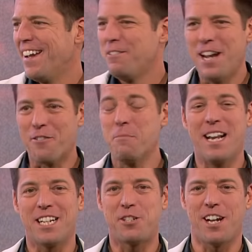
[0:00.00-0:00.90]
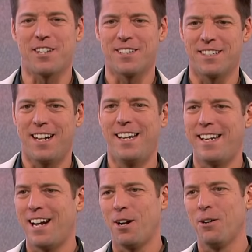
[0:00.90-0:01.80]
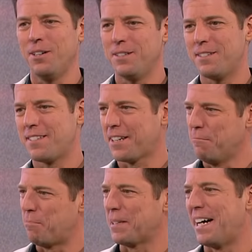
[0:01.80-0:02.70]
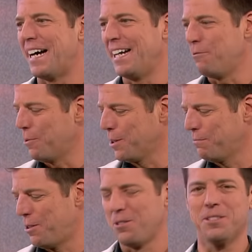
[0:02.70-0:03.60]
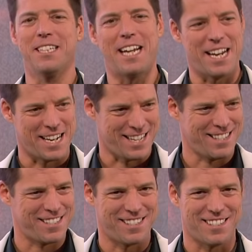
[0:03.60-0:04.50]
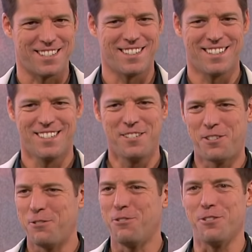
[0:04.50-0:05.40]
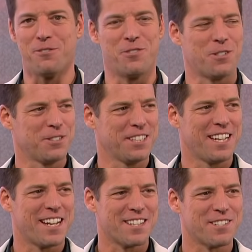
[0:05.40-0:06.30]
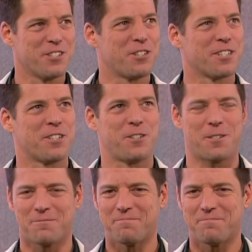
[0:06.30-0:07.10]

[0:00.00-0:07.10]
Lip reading: Never met each other. And now to comply, we're holding hands. Just two dudes holding hands in a church.